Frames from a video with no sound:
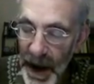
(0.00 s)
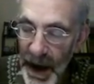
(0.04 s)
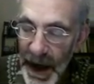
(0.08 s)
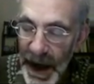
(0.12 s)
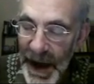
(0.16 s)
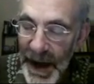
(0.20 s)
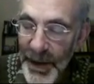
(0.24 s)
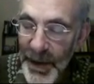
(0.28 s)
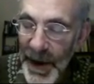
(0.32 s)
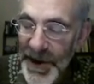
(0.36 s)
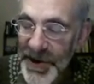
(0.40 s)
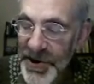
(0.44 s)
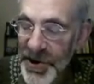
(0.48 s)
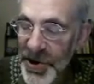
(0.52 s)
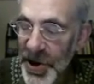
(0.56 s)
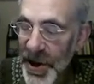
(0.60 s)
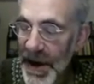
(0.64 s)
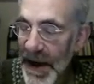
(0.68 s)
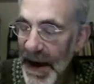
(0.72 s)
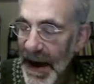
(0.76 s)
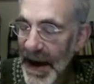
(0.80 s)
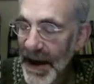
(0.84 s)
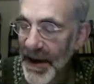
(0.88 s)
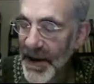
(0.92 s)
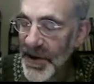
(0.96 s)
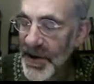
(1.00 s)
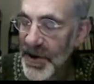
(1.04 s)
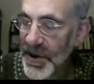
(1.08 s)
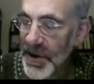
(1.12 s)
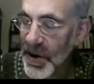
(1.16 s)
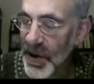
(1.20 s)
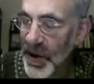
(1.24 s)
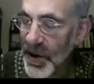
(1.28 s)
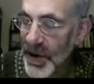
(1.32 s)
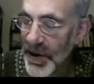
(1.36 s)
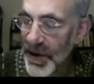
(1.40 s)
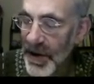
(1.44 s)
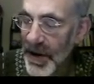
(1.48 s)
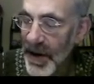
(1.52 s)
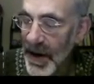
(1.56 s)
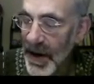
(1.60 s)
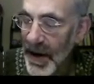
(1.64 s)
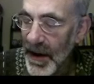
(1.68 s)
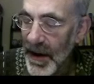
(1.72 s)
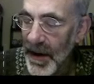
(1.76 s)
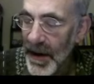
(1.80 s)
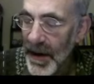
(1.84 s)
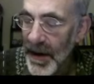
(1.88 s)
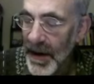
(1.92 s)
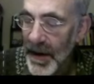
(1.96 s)
Anyway, G acts on
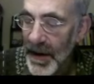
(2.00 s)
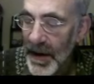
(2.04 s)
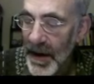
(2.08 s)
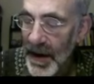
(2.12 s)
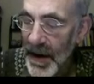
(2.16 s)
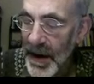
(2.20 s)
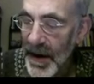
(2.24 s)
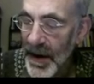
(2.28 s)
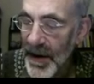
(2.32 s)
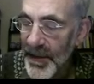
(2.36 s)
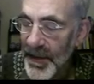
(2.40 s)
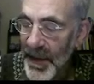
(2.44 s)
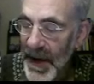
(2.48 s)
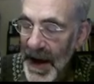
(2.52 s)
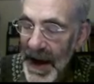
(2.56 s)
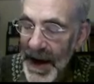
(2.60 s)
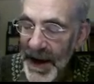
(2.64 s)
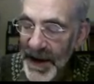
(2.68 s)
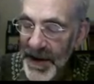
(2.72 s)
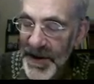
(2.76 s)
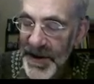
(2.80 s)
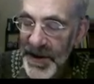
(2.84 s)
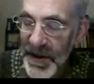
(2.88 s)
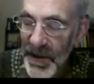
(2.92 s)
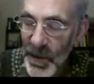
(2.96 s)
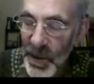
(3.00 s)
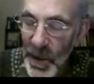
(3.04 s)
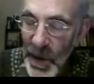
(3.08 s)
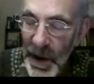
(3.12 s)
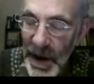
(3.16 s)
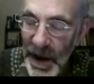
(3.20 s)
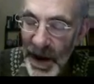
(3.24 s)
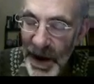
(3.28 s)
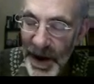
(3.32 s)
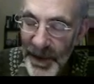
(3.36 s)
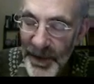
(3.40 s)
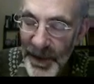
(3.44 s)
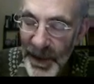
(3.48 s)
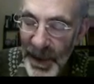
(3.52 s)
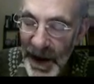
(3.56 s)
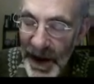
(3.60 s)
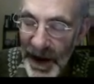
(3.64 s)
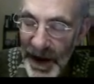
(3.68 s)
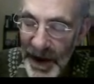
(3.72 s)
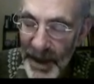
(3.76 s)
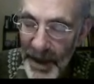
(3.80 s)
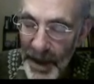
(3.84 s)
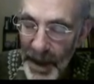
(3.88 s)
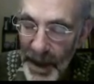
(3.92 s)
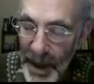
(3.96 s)
x and y
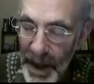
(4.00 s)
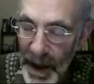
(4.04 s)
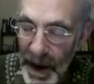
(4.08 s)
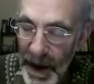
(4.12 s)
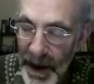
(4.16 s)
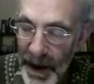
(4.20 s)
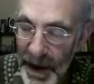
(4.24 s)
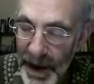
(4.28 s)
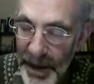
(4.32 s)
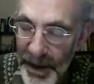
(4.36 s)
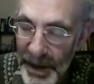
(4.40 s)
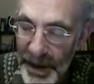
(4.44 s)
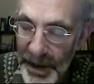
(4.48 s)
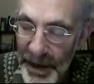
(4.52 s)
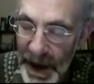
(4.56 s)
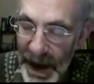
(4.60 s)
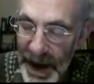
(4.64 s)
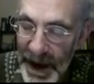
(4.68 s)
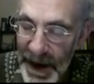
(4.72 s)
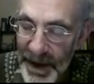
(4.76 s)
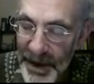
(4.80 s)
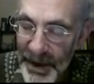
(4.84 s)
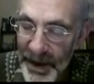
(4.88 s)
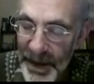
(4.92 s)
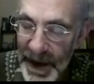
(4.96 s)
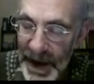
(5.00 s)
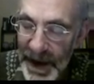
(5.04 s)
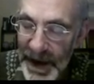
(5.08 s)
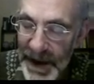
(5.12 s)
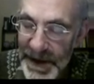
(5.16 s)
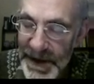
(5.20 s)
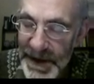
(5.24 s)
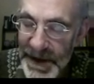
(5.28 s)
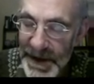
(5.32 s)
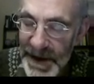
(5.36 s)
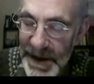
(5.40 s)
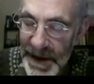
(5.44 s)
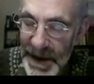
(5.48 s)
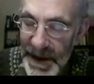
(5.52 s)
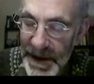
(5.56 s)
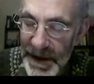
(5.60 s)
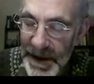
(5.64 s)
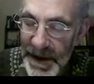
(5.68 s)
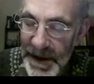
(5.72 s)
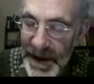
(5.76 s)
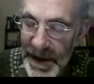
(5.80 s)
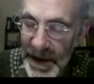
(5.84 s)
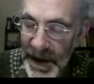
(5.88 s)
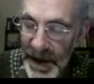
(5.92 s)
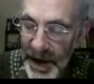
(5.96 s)
by a, b, c,
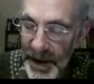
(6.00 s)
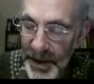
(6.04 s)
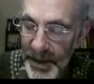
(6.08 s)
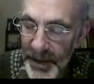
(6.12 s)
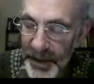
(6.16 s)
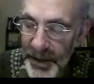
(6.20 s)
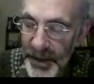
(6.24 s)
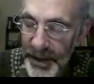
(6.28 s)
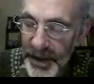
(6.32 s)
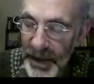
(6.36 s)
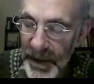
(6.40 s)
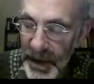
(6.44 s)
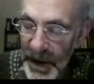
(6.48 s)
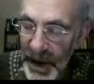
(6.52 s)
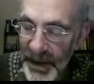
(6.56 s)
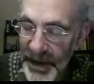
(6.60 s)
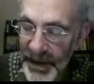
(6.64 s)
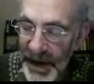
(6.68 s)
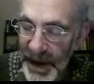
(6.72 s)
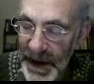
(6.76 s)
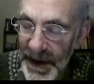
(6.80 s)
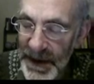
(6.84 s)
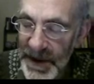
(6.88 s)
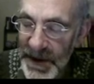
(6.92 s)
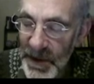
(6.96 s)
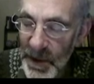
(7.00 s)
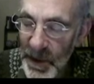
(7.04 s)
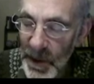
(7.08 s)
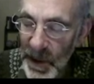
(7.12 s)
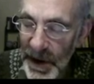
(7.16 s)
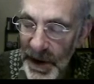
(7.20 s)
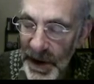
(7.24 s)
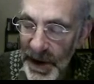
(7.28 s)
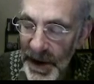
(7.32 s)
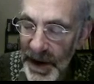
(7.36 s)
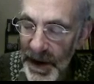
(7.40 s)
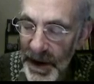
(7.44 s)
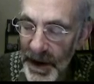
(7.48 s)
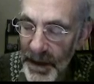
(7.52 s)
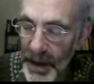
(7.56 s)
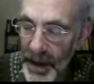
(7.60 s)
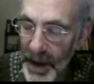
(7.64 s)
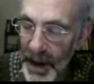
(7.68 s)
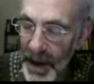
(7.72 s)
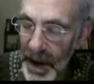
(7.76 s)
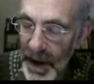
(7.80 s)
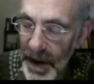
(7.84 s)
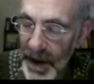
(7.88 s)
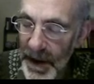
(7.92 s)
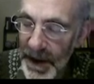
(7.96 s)
d of x, y
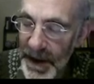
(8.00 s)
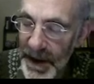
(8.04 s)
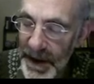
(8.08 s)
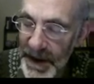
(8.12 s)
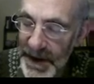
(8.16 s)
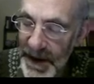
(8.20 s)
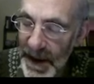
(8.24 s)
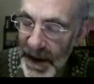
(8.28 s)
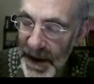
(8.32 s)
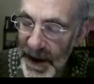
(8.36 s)
is